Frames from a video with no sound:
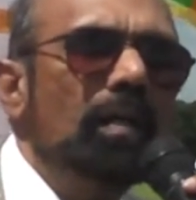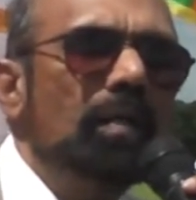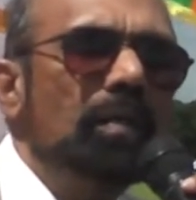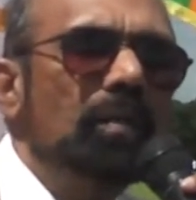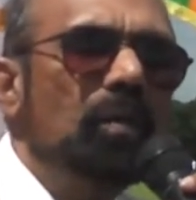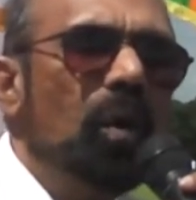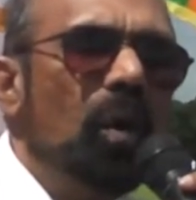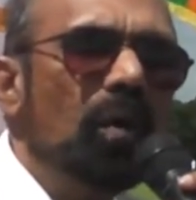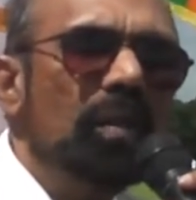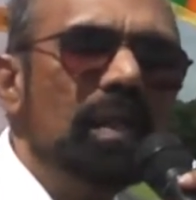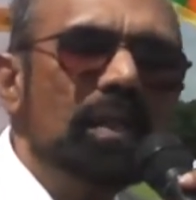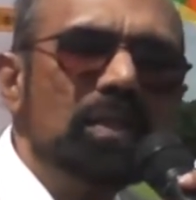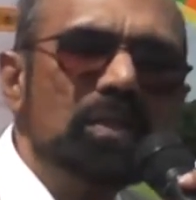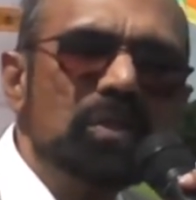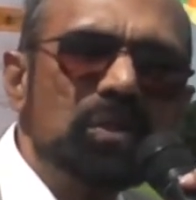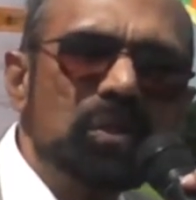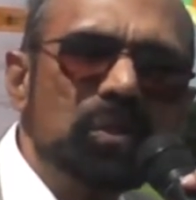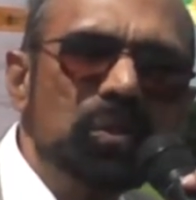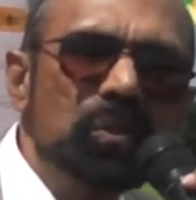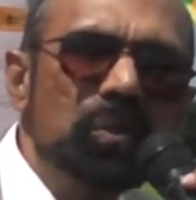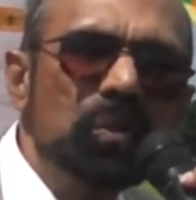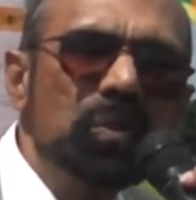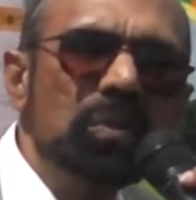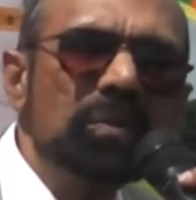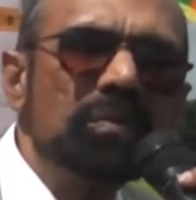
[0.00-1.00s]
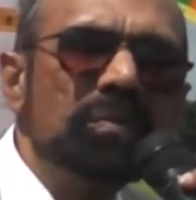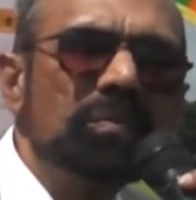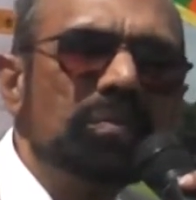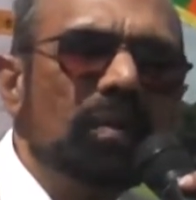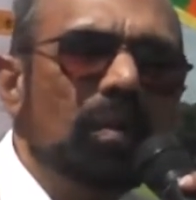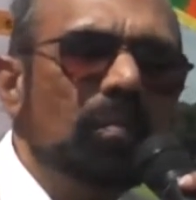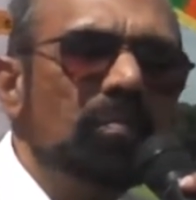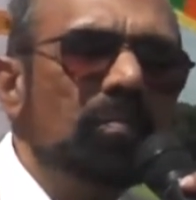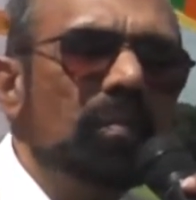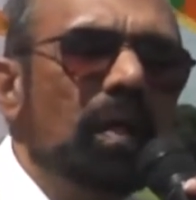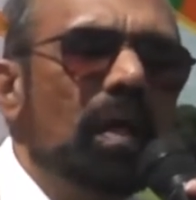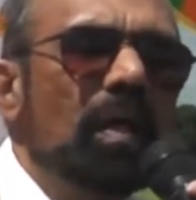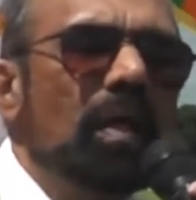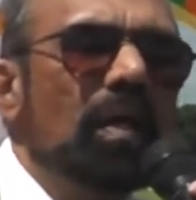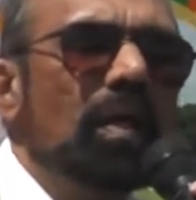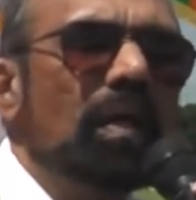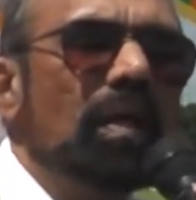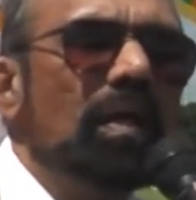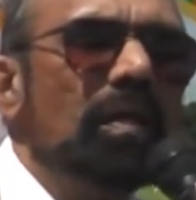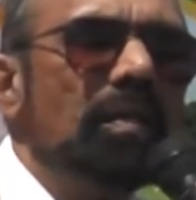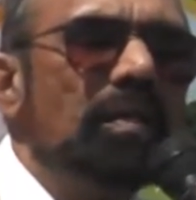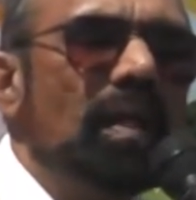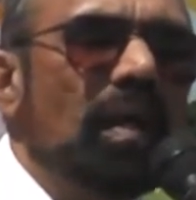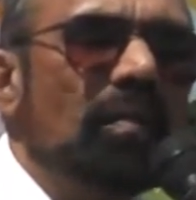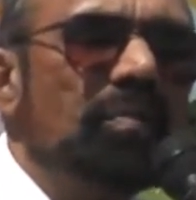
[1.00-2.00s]
northern schools from
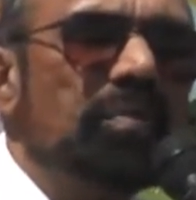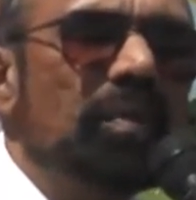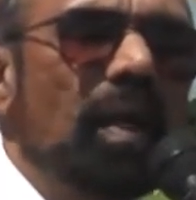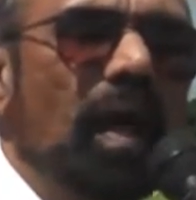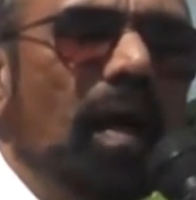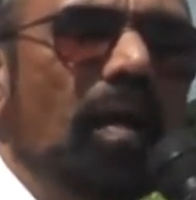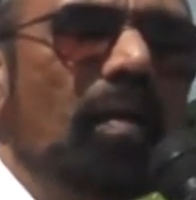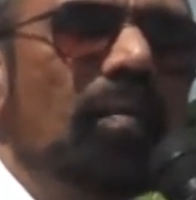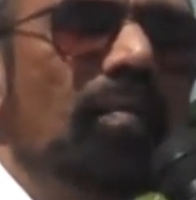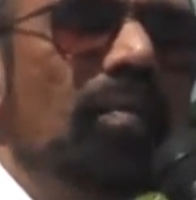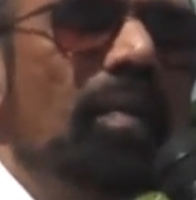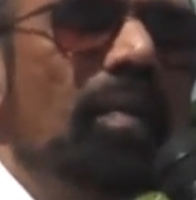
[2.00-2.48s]
Jaffna.